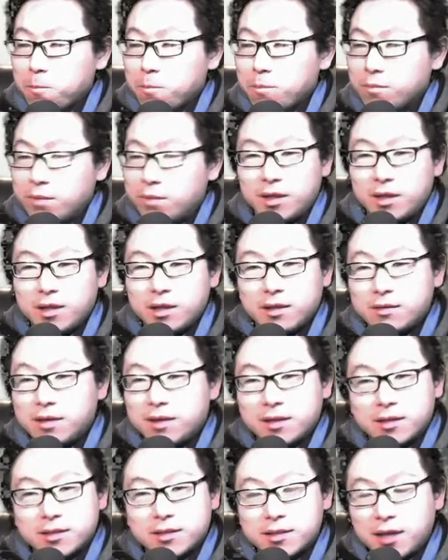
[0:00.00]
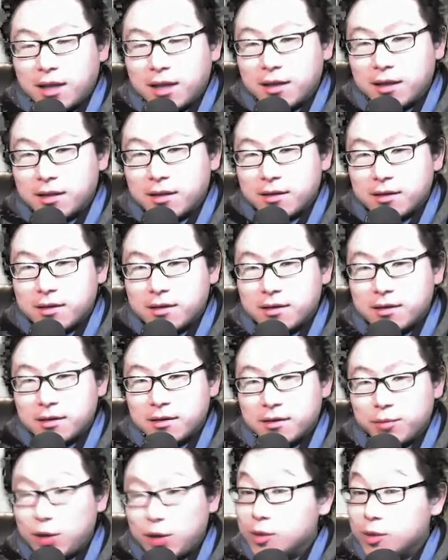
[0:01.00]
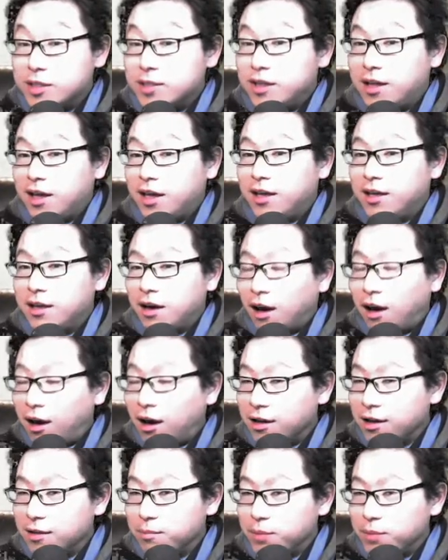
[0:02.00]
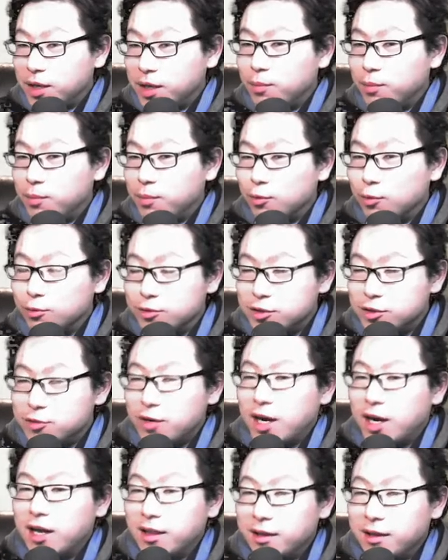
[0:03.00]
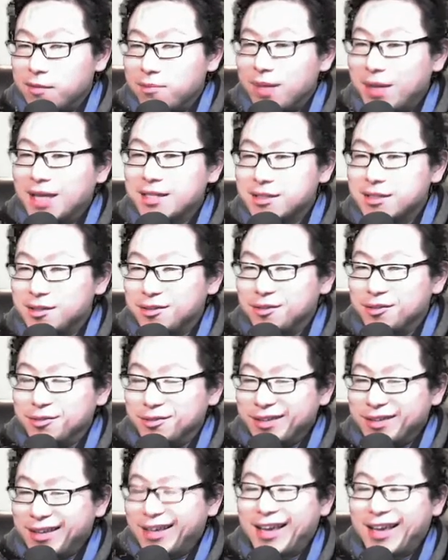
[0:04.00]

but they didn't understand it because they are the people who tried their best to